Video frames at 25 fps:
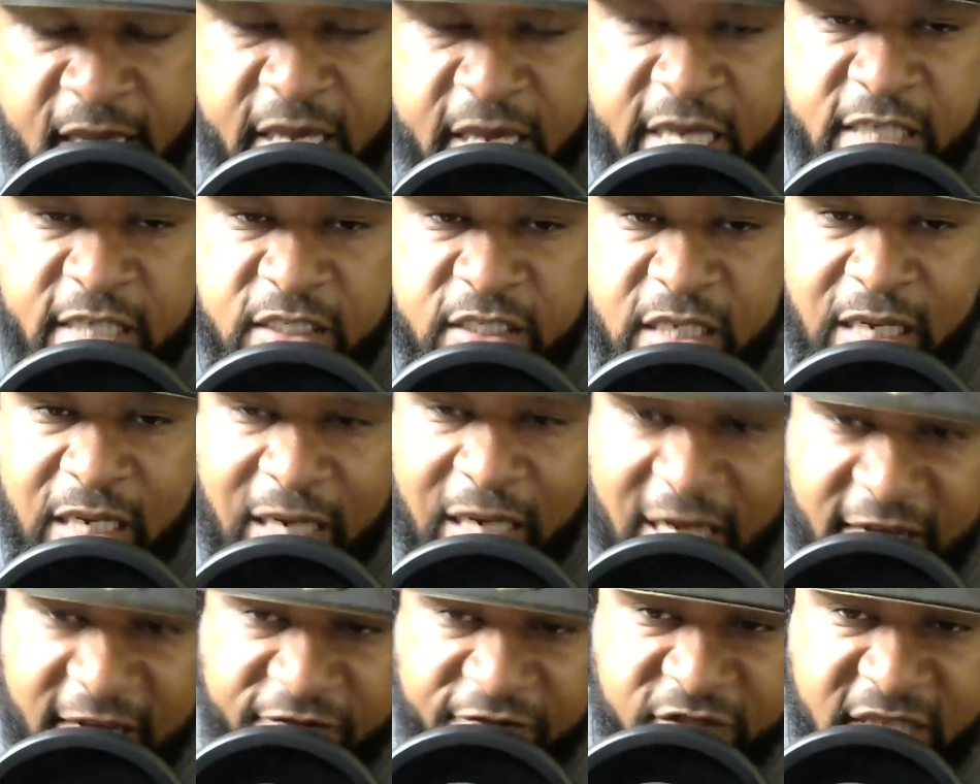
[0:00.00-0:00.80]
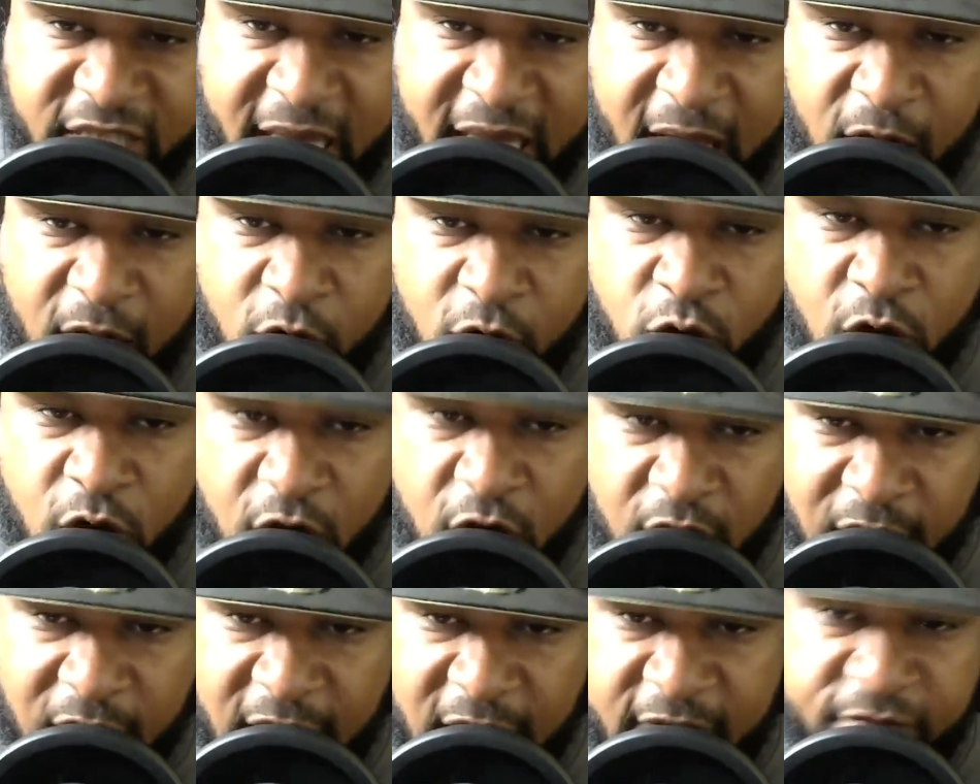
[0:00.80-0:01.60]
Is it left tackle
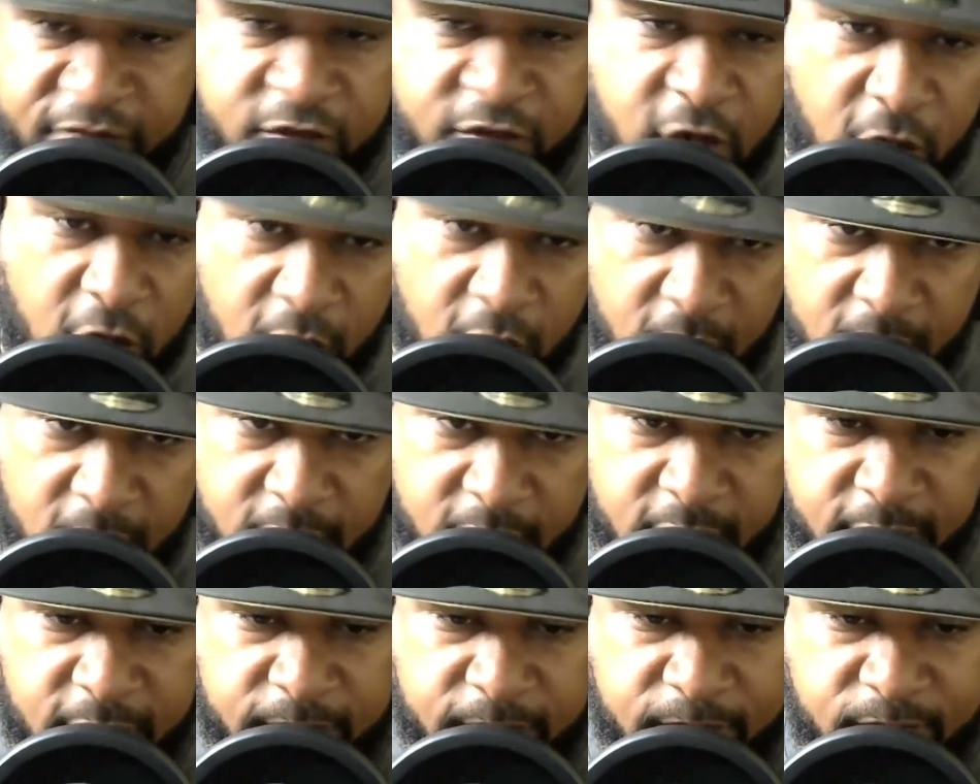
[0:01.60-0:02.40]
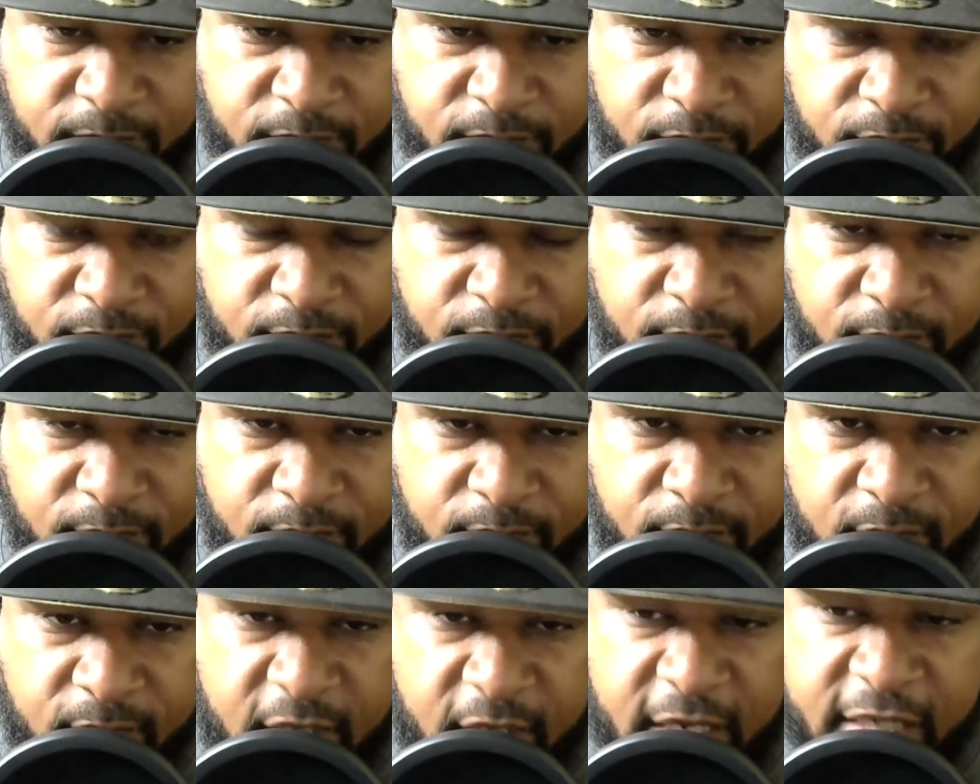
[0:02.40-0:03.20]
or left guard?
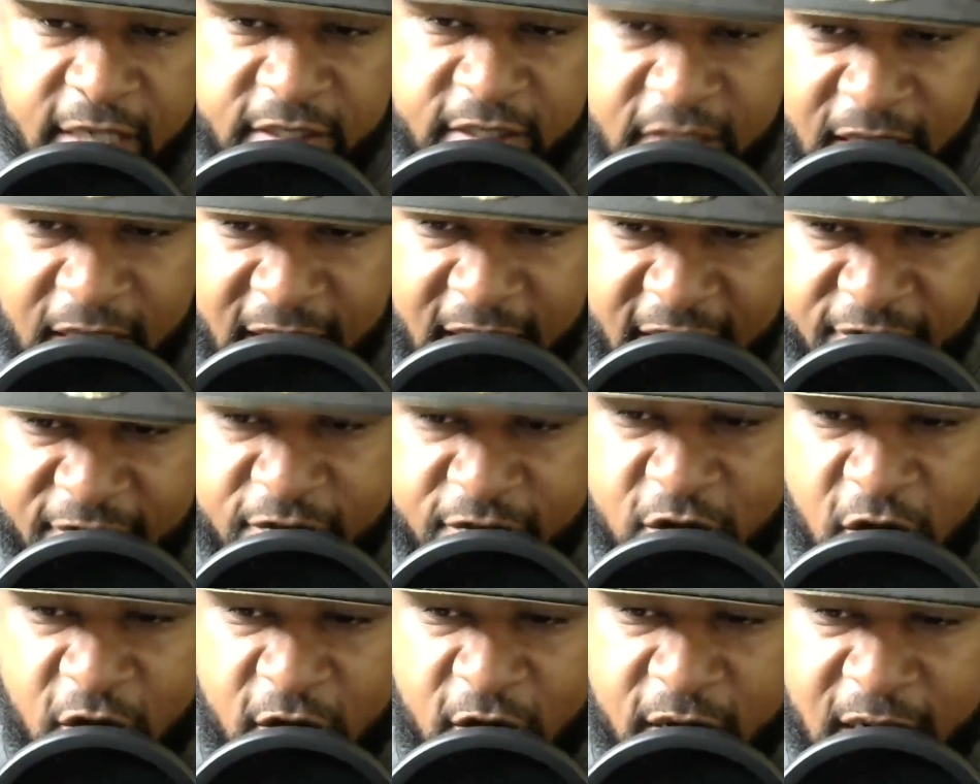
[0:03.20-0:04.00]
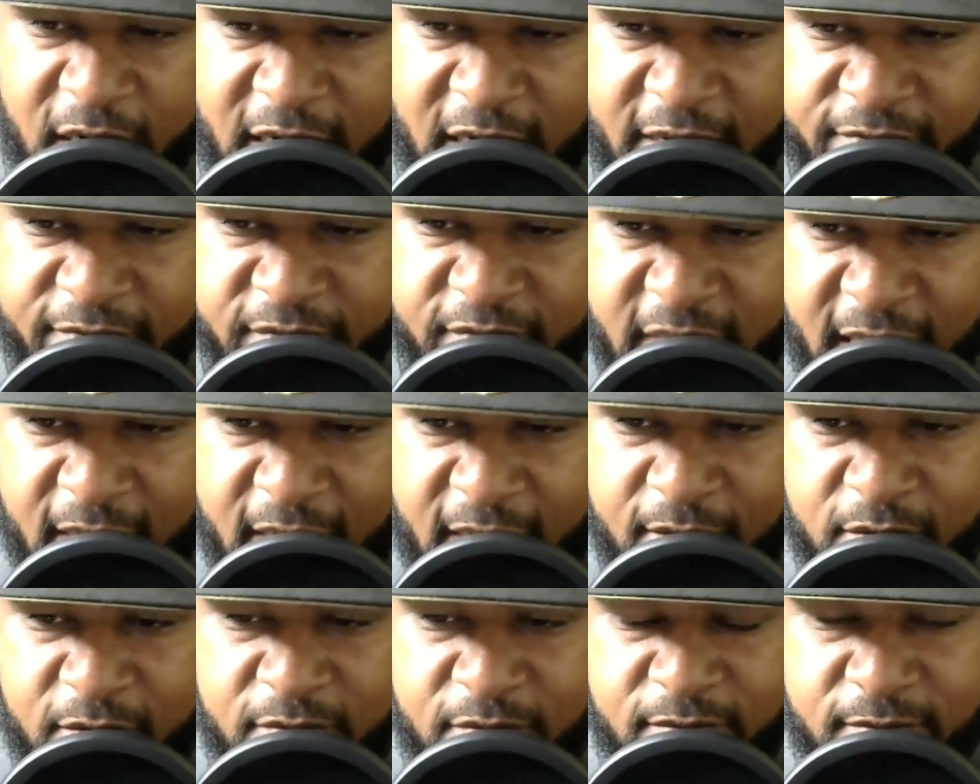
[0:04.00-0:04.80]
Is it left guard or left
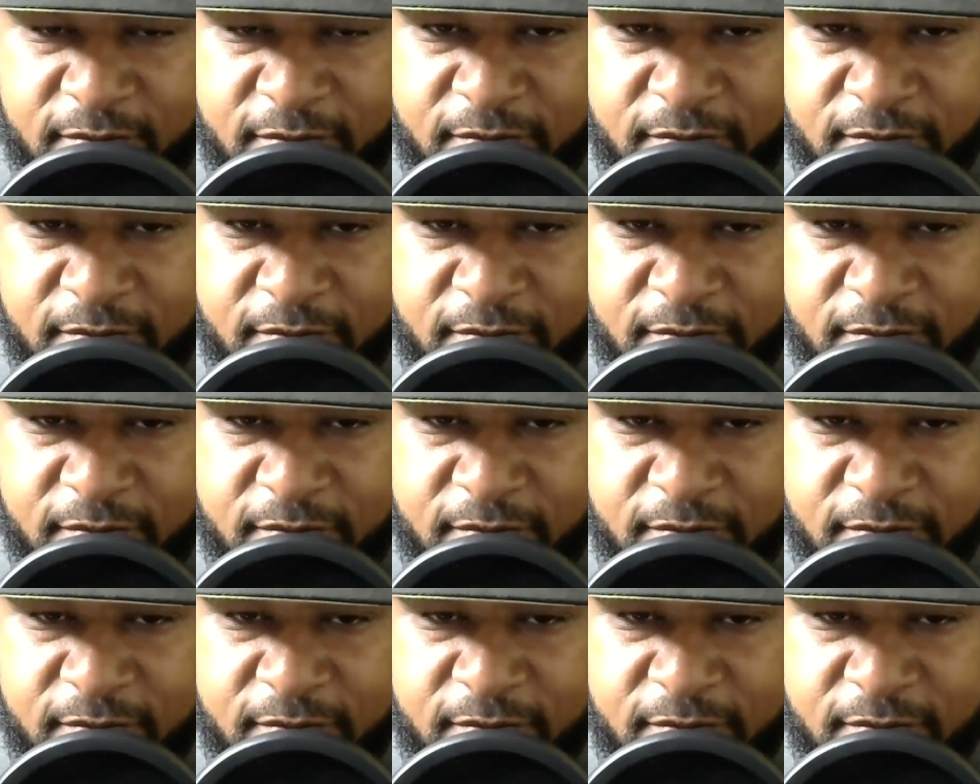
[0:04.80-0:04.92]
tackle?